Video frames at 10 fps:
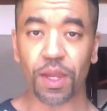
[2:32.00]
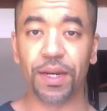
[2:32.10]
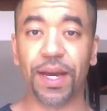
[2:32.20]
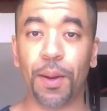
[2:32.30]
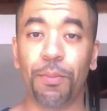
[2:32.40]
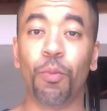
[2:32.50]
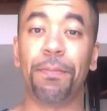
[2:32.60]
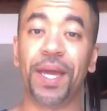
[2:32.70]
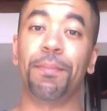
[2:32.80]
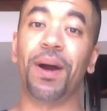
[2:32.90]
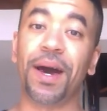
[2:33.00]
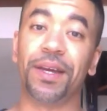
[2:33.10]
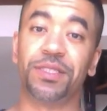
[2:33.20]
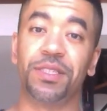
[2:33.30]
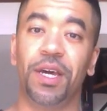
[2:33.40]
Now,
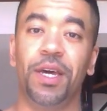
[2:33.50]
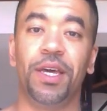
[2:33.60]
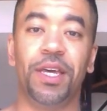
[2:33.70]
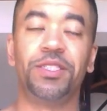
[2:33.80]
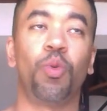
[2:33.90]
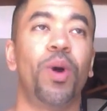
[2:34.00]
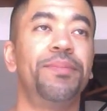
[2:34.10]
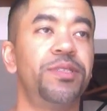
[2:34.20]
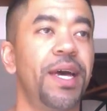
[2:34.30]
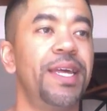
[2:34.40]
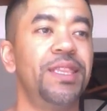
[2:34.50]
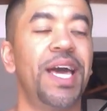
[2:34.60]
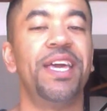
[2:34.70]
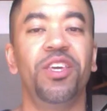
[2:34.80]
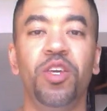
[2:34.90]
Picmonic is a website
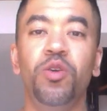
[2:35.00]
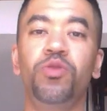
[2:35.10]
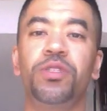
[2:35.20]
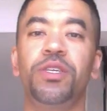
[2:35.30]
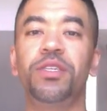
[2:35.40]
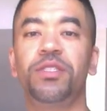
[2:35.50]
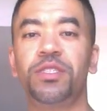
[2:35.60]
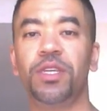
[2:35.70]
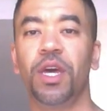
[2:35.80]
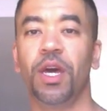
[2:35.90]
that uses,